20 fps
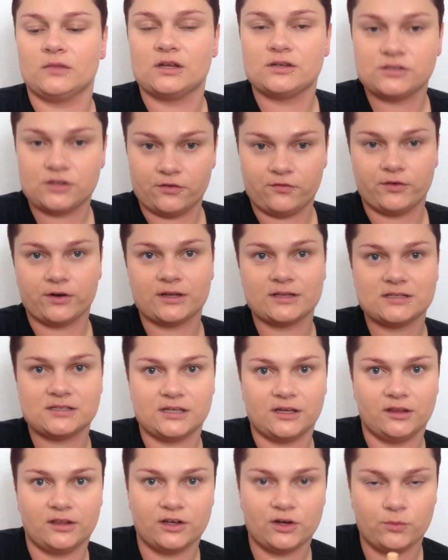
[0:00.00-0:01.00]
So for
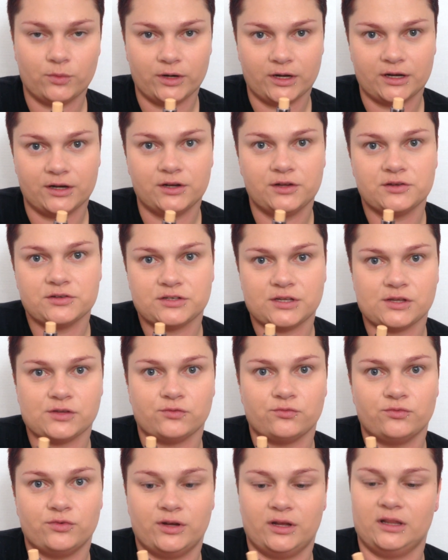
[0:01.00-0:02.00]
concealer, we're going to use this
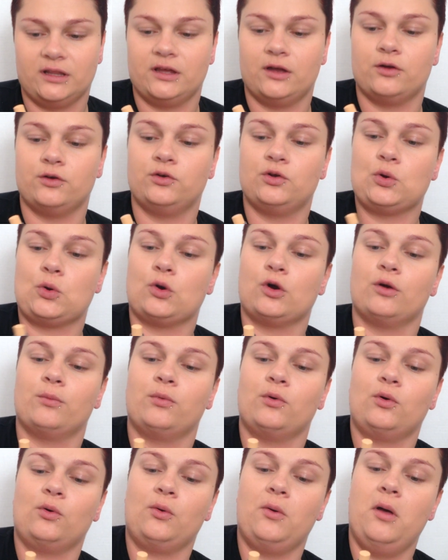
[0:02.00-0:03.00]
really
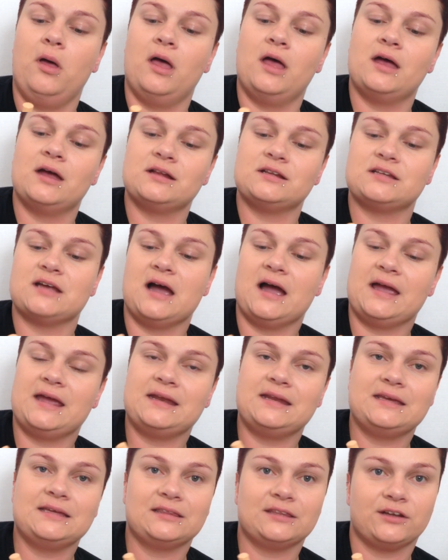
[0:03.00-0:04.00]
adorable,
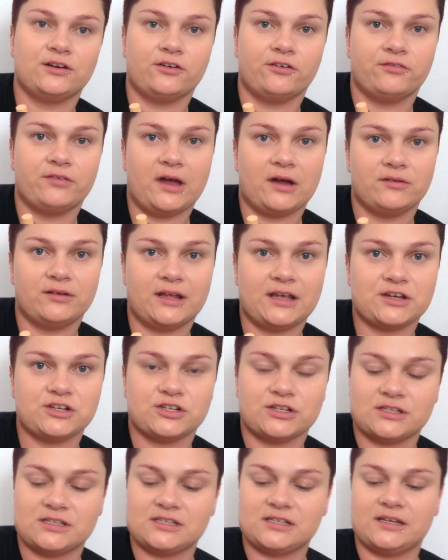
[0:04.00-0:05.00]
tiny little
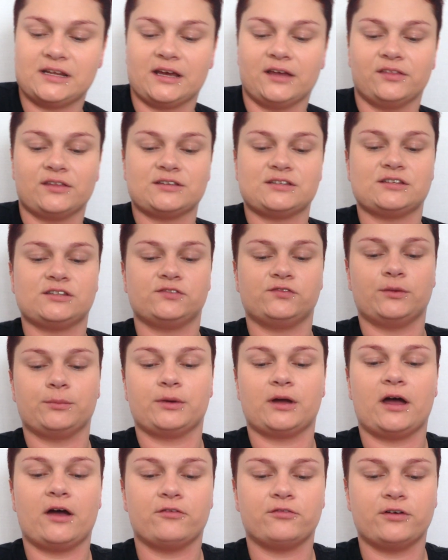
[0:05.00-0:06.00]
foundation stick. This is from
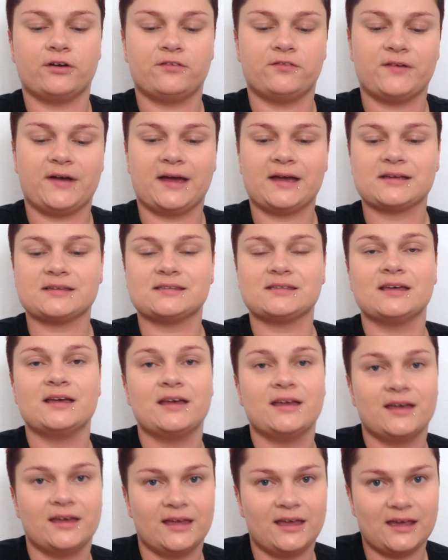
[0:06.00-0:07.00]
Coverfx.
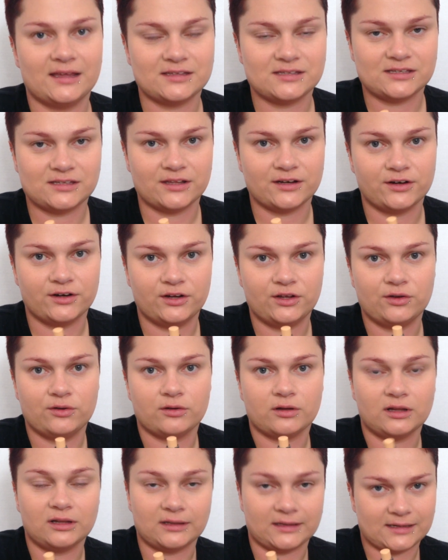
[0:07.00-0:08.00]
It's their new
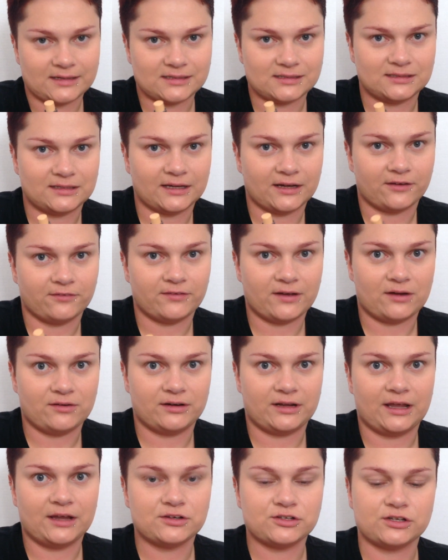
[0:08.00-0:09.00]
Click Stick
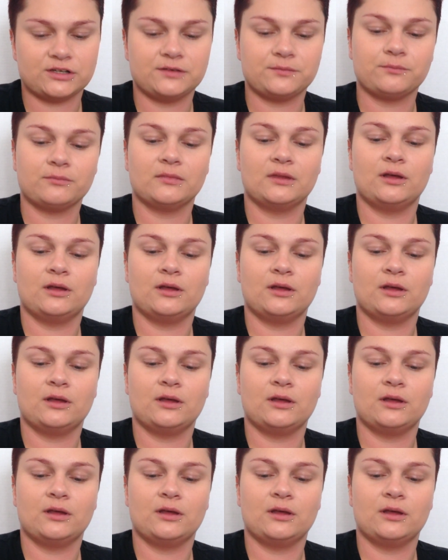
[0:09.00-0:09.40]
Foundation.